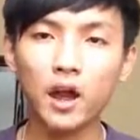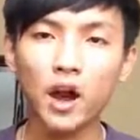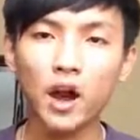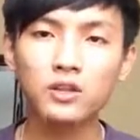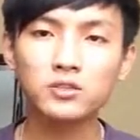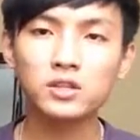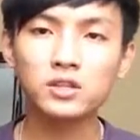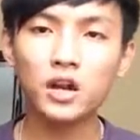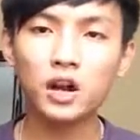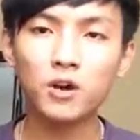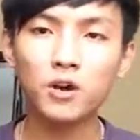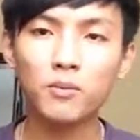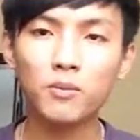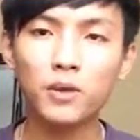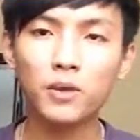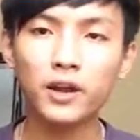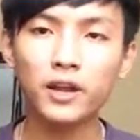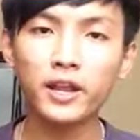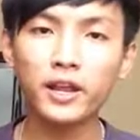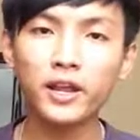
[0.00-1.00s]
Although
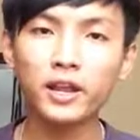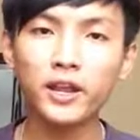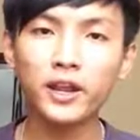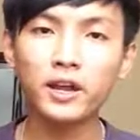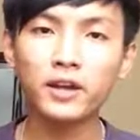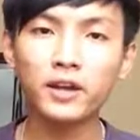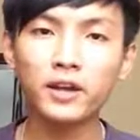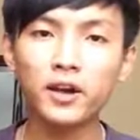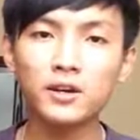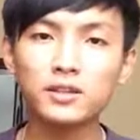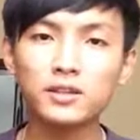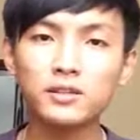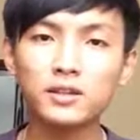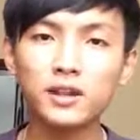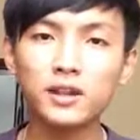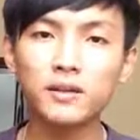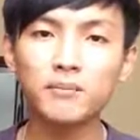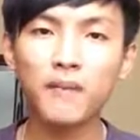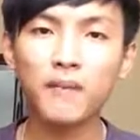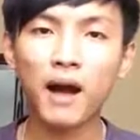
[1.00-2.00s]
money does not
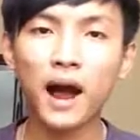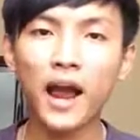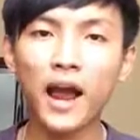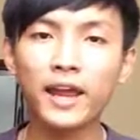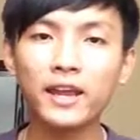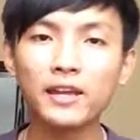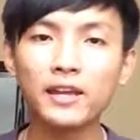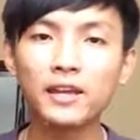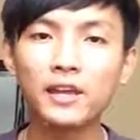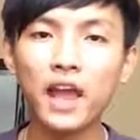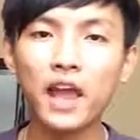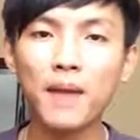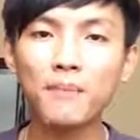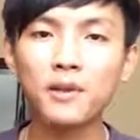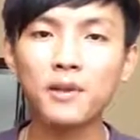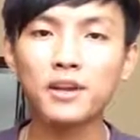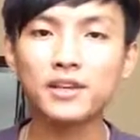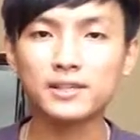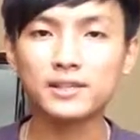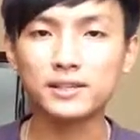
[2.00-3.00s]
buy
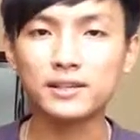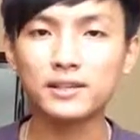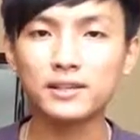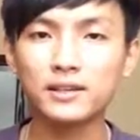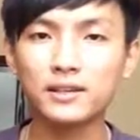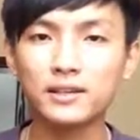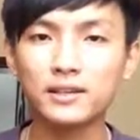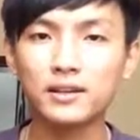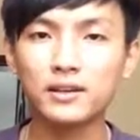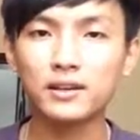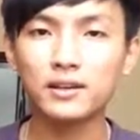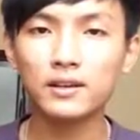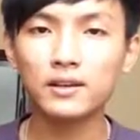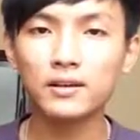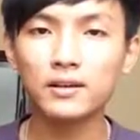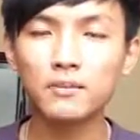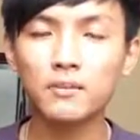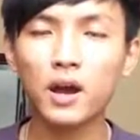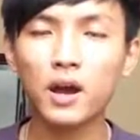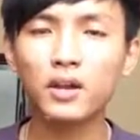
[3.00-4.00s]
happiness,
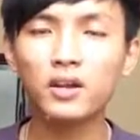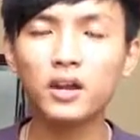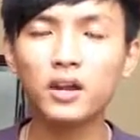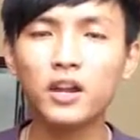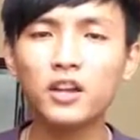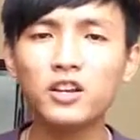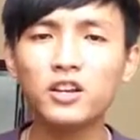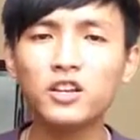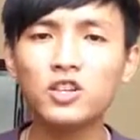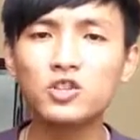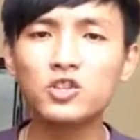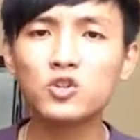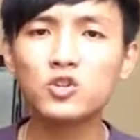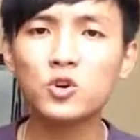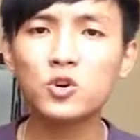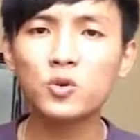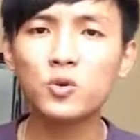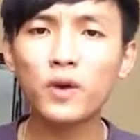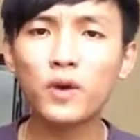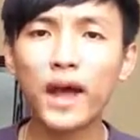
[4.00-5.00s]
but it is
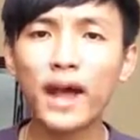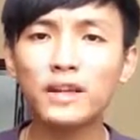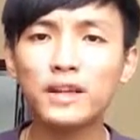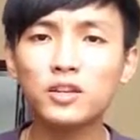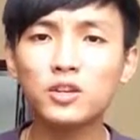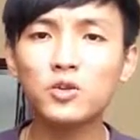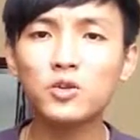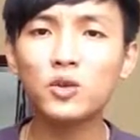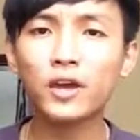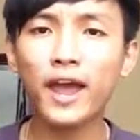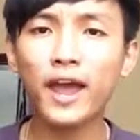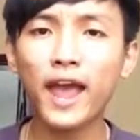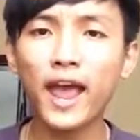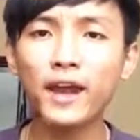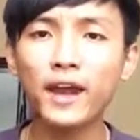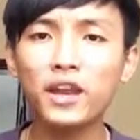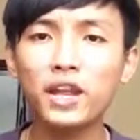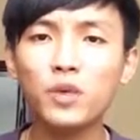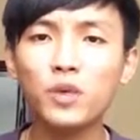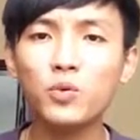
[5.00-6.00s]
true that you
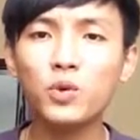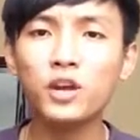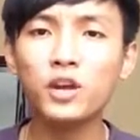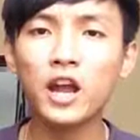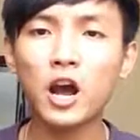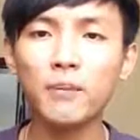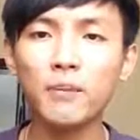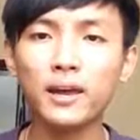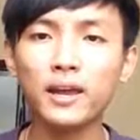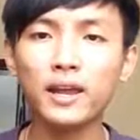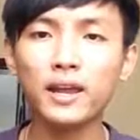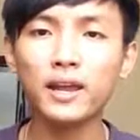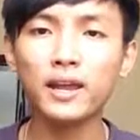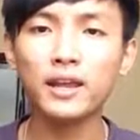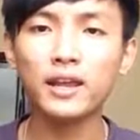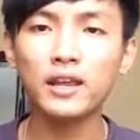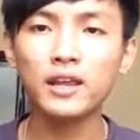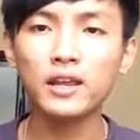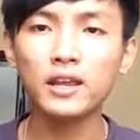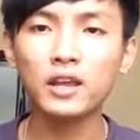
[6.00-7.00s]
can live with the money.
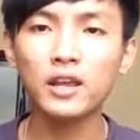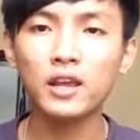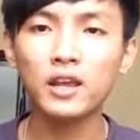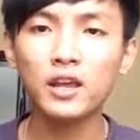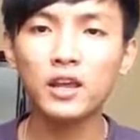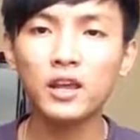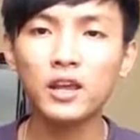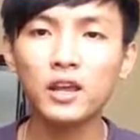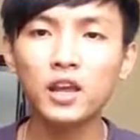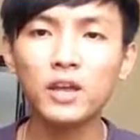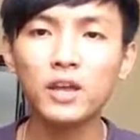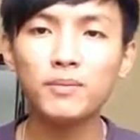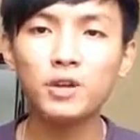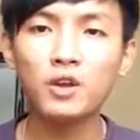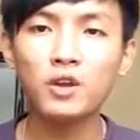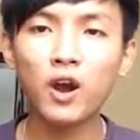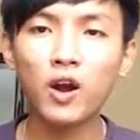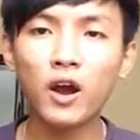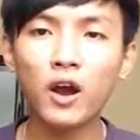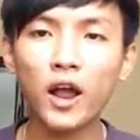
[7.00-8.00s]
If
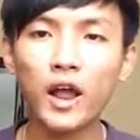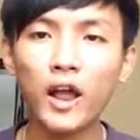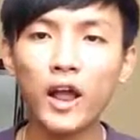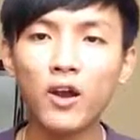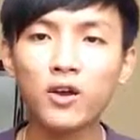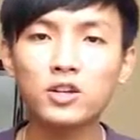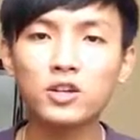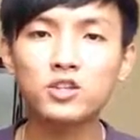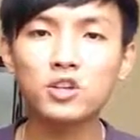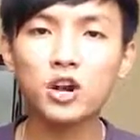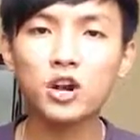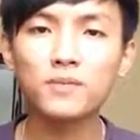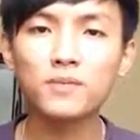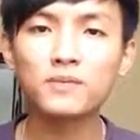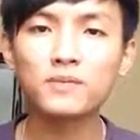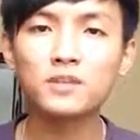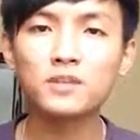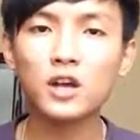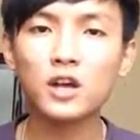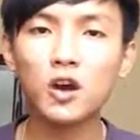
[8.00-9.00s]
you don't have a job,
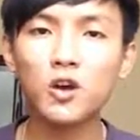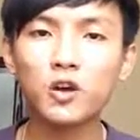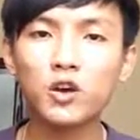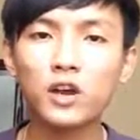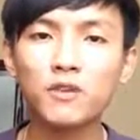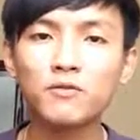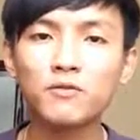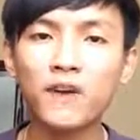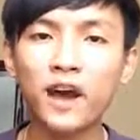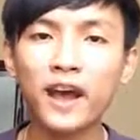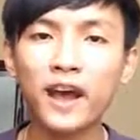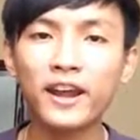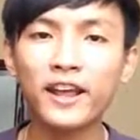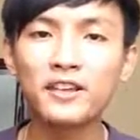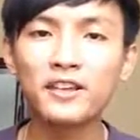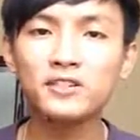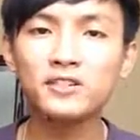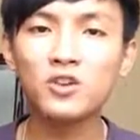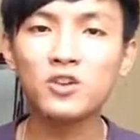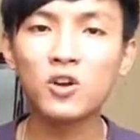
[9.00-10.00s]
so the
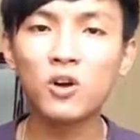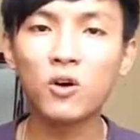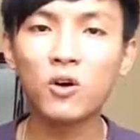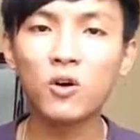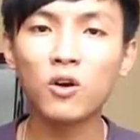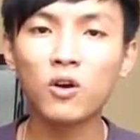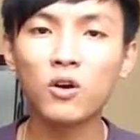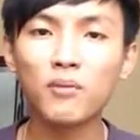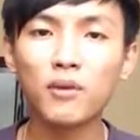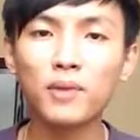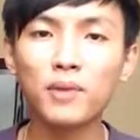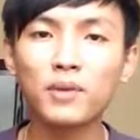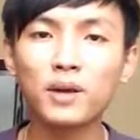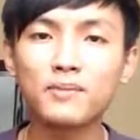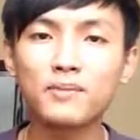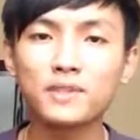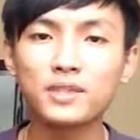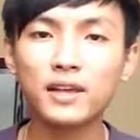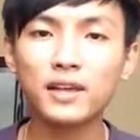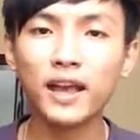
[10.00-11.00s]
financial
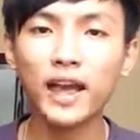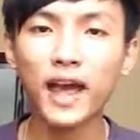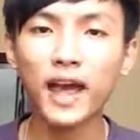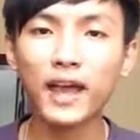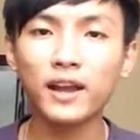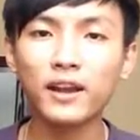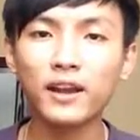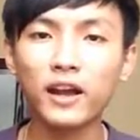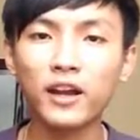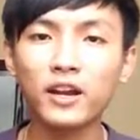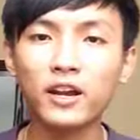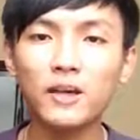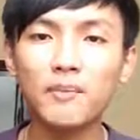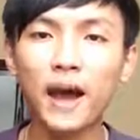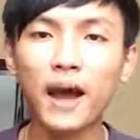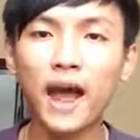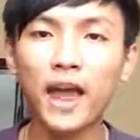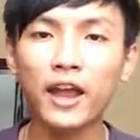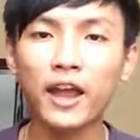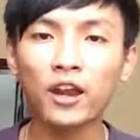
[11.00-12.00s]
problems can
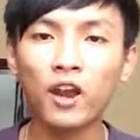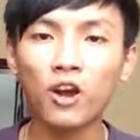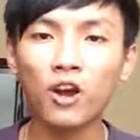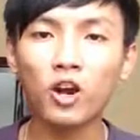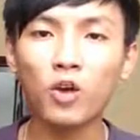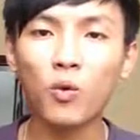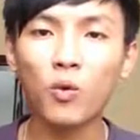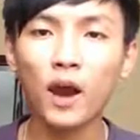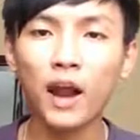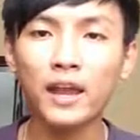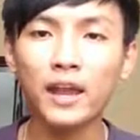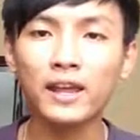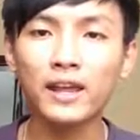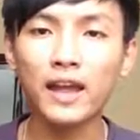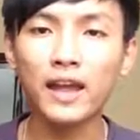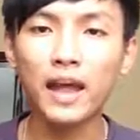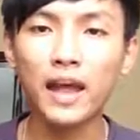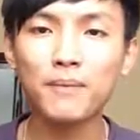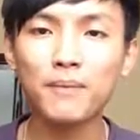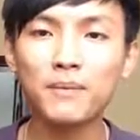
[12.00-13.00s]
undermine an otherwise
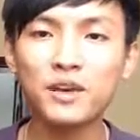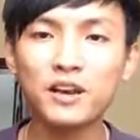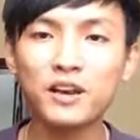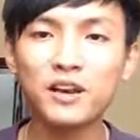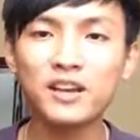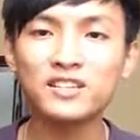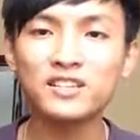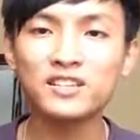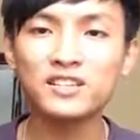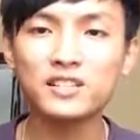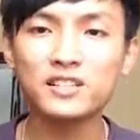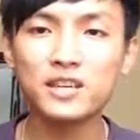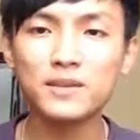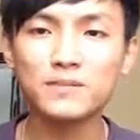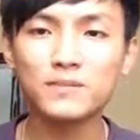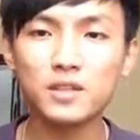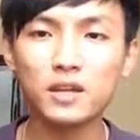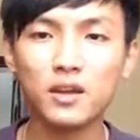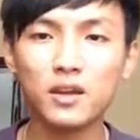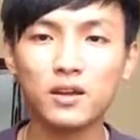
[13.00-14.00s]
happy relationship.